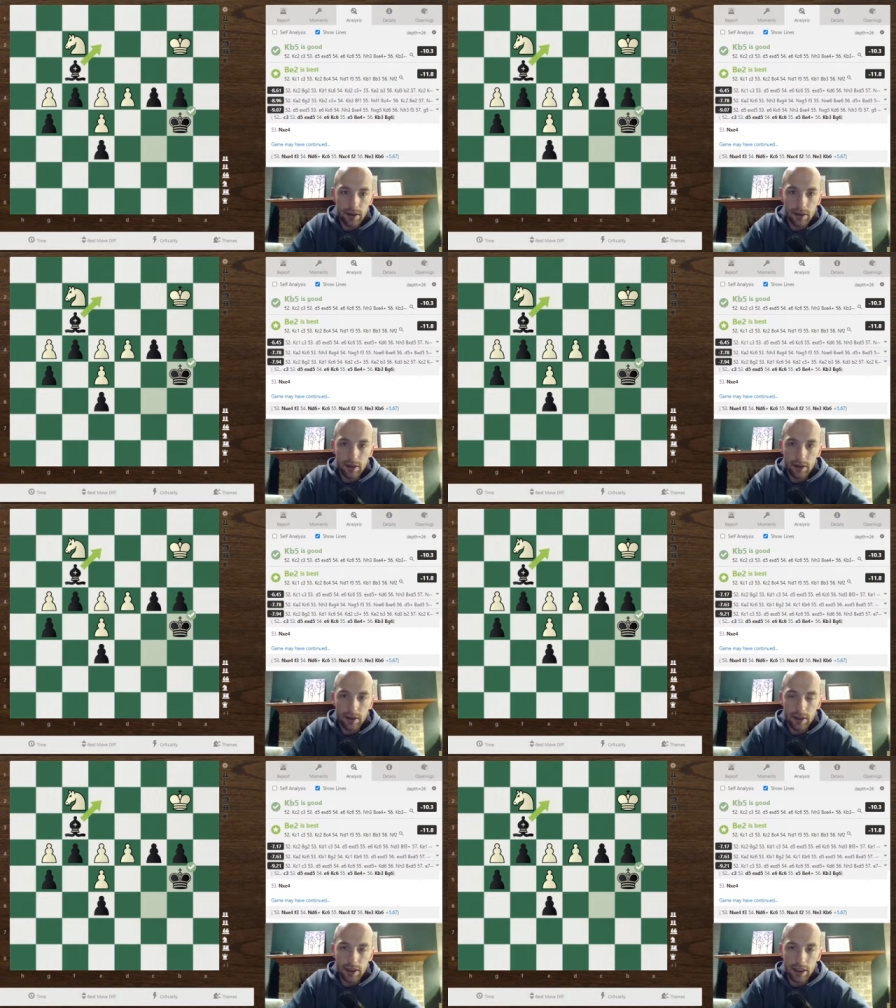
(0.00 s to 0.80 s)
So
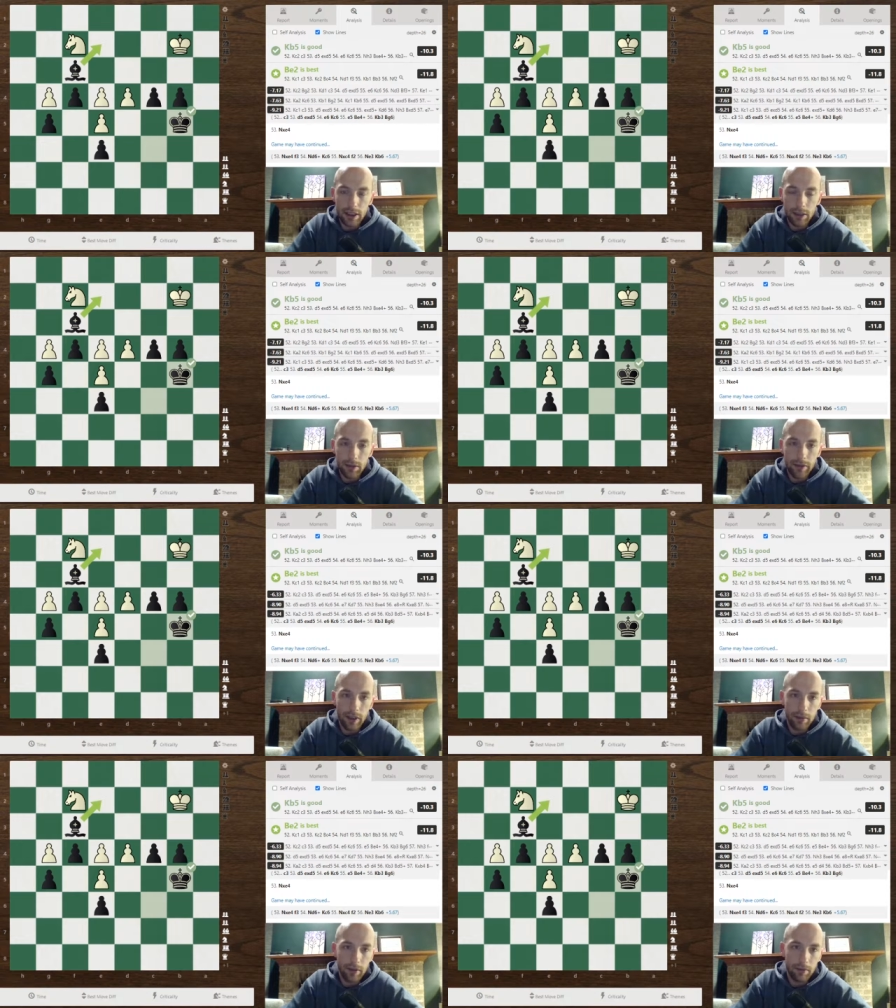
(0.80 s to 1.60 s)
they say king b5,
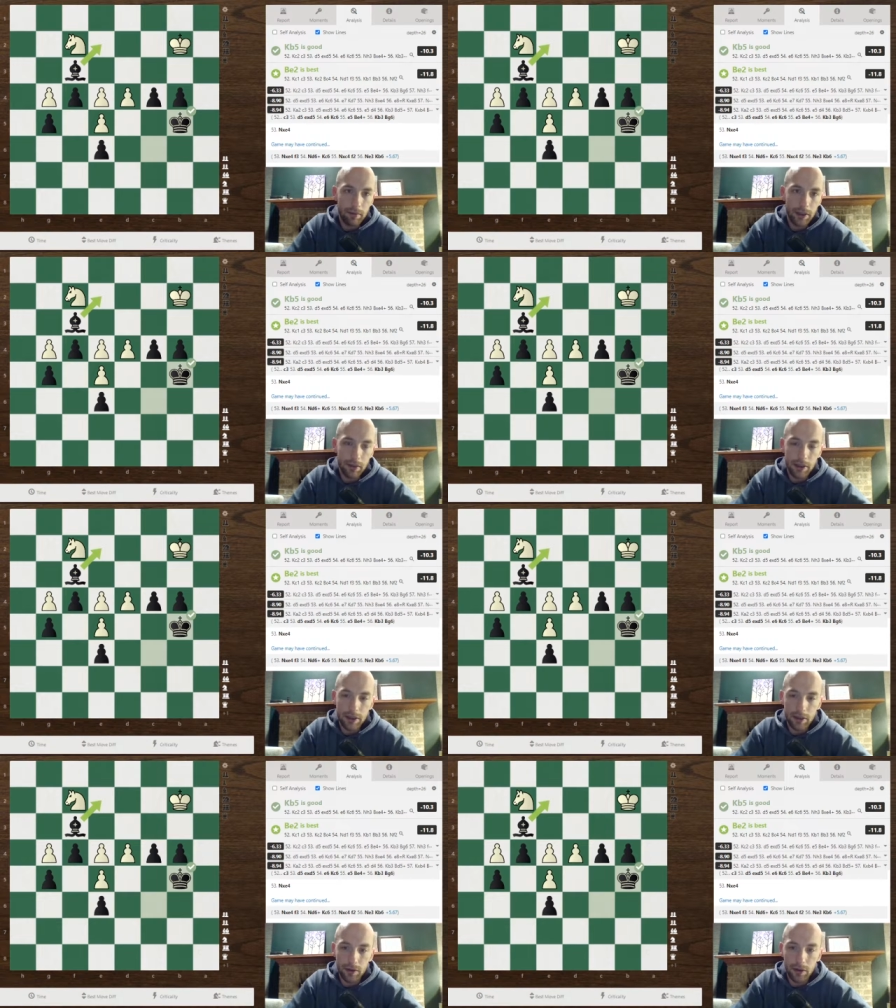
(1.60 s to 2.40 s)
but bishop
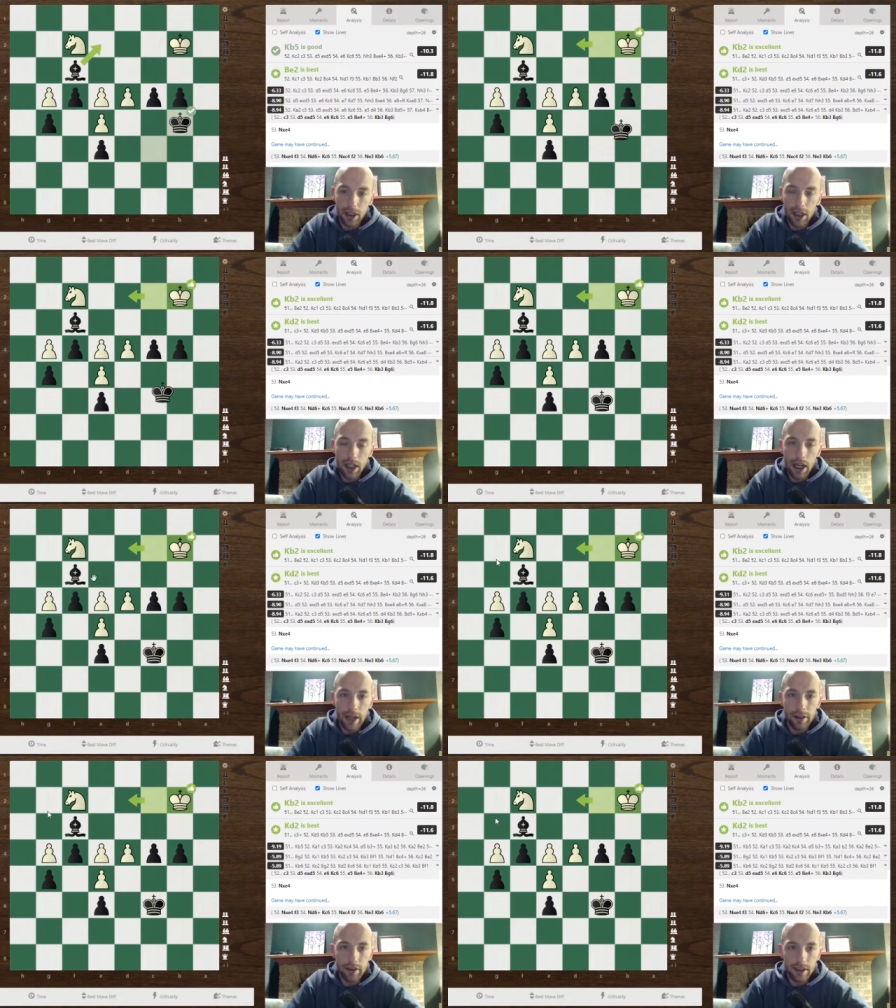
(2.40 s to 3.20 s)
e2. I
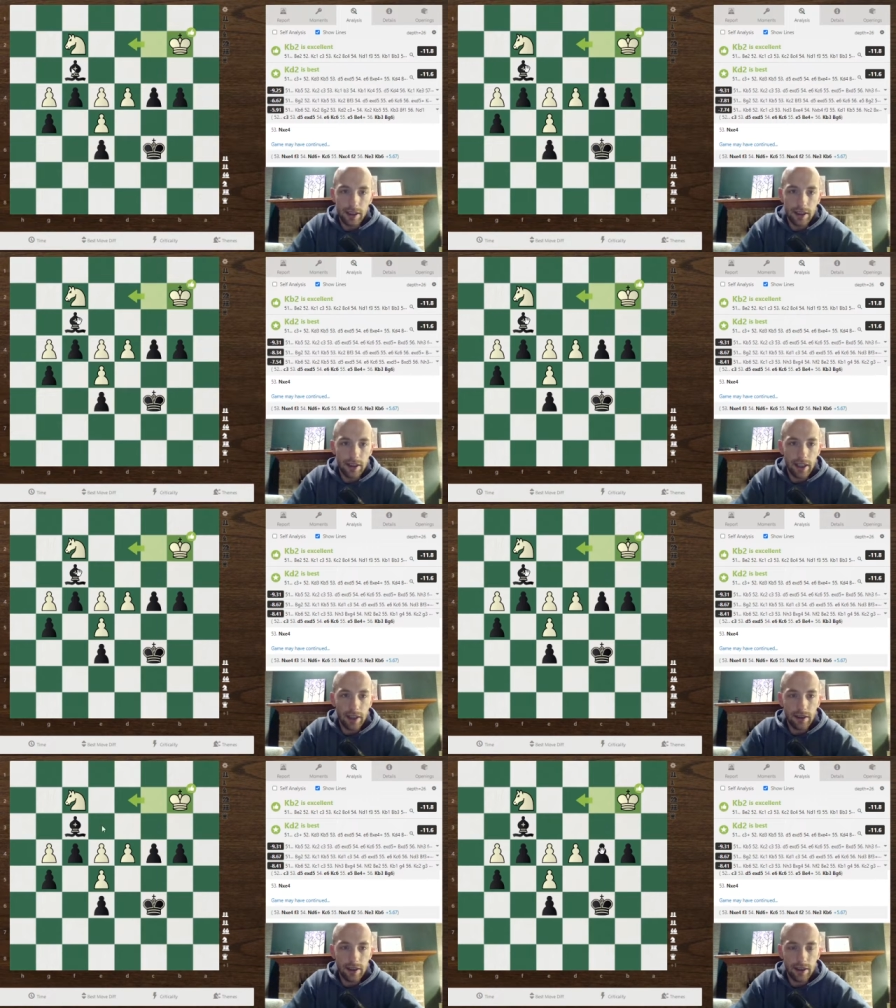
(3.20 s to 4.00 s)
noticed in this
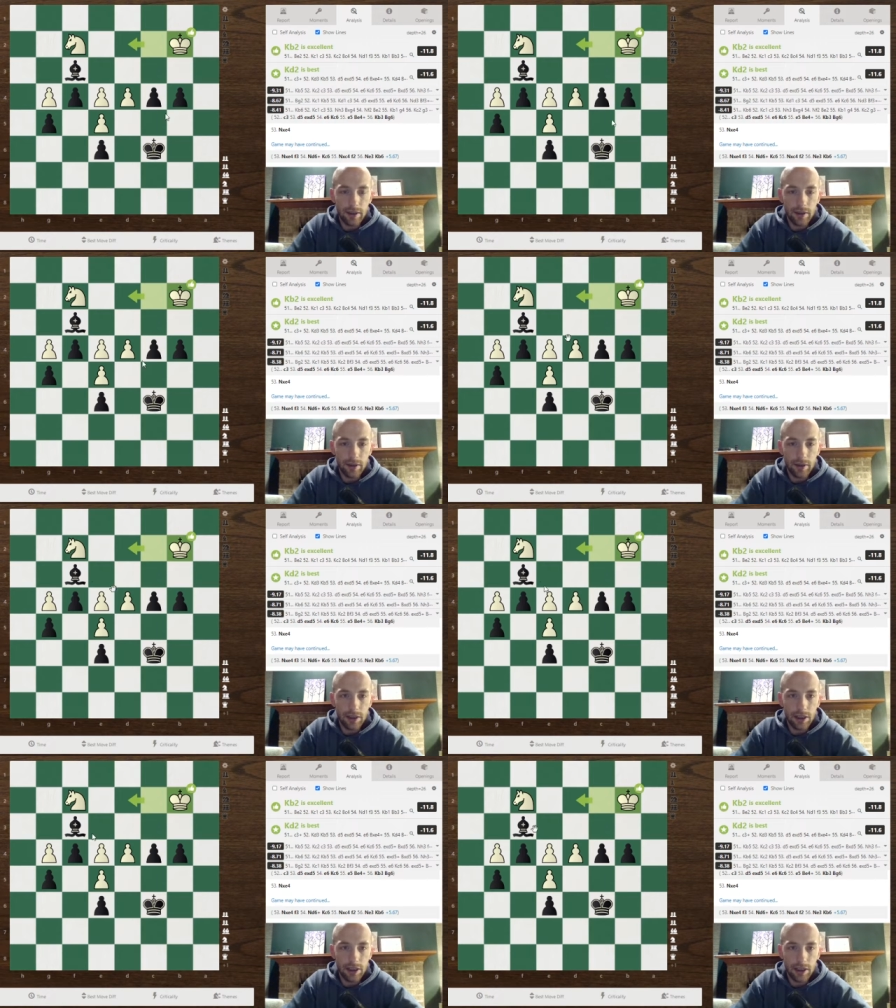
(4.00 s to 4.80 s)
analysis, so it's
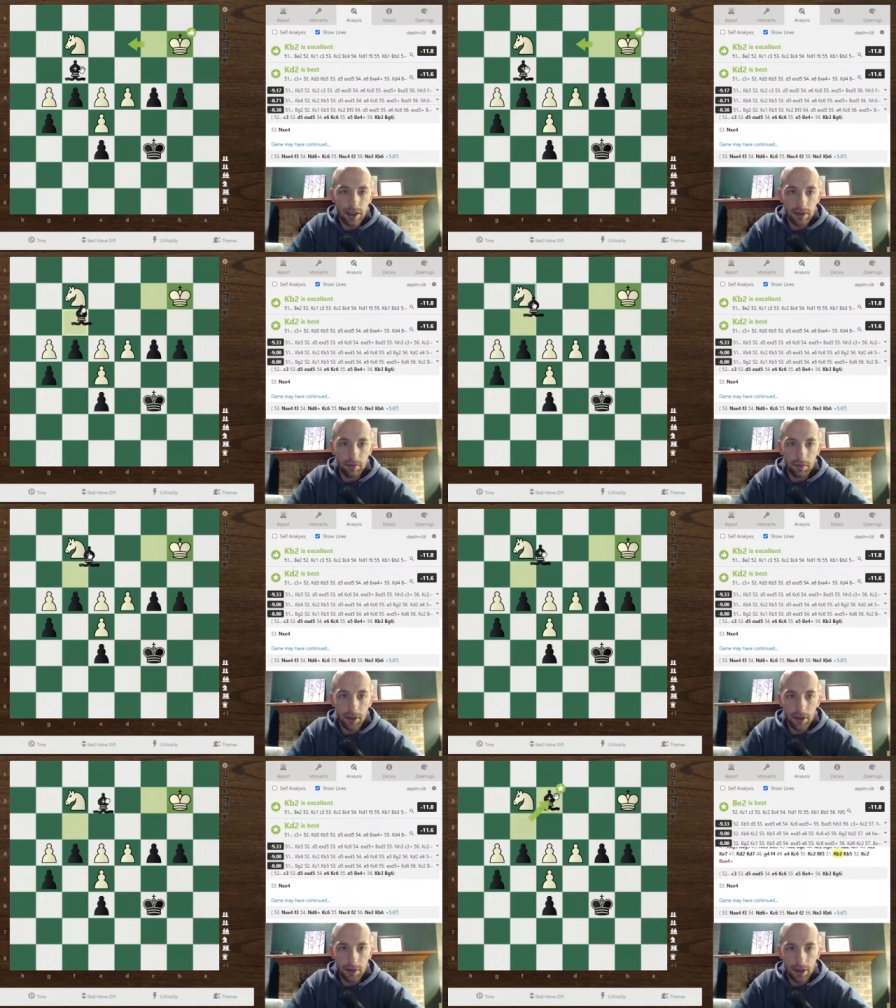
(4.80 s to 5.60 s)
suggesting
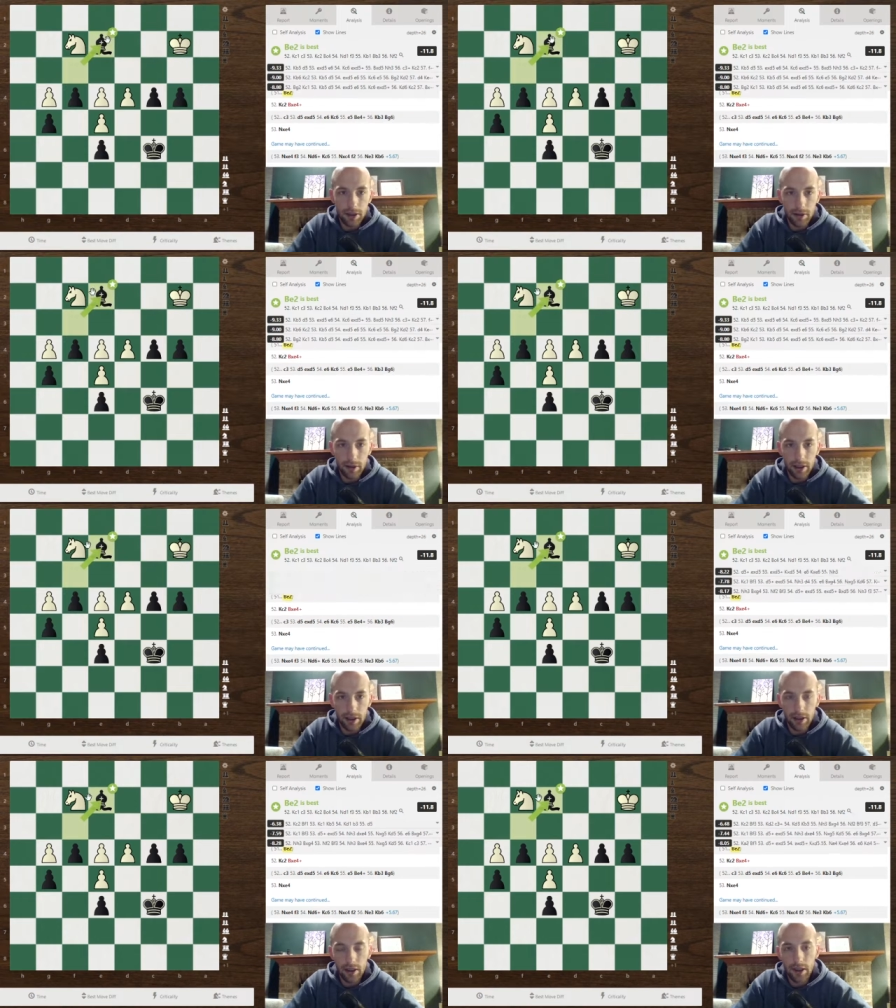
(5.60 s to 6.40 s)
bishop e2 here.